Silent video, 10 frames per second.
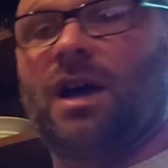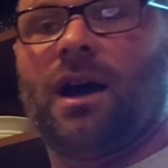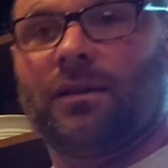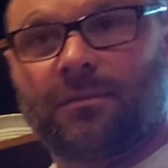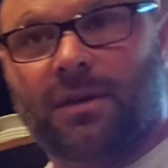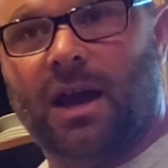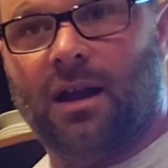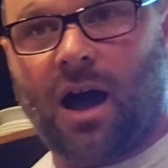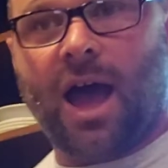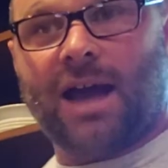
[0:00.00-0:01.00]
on
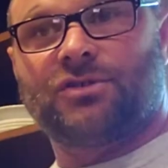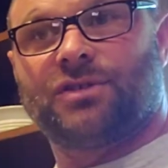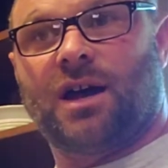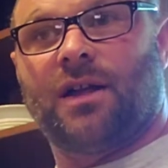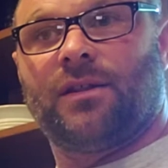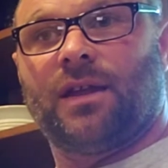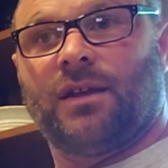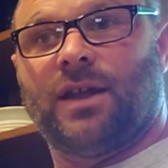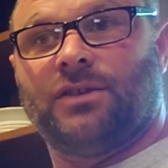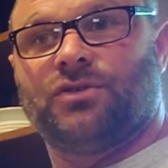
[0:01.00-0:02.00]
a
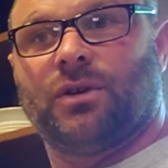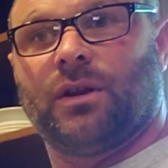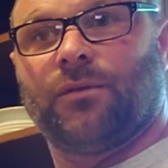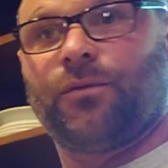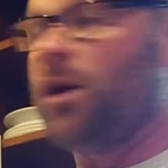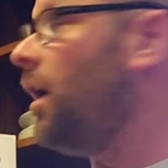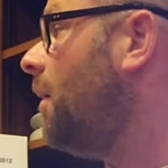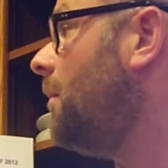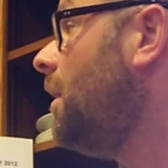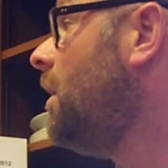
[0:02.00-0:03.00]
danger area, from